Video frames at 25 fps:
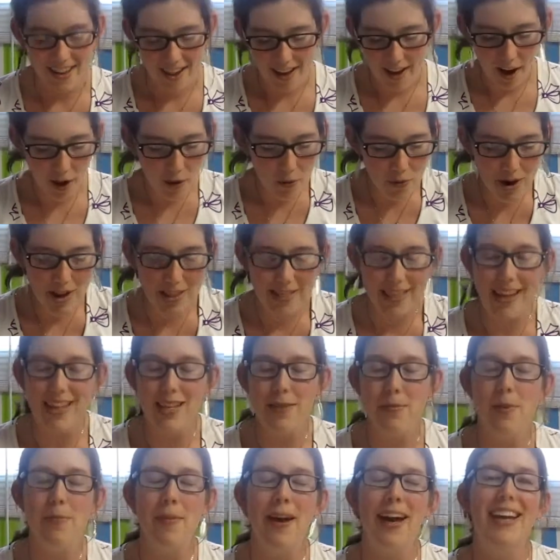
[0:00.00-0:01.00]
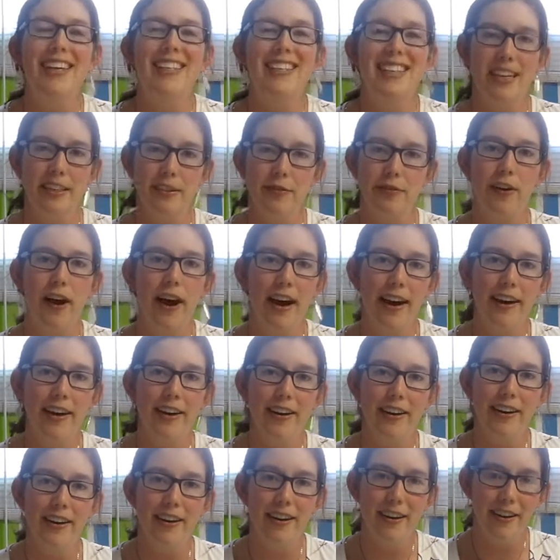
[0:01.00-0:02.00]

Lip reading: I don't want that to be my identifier.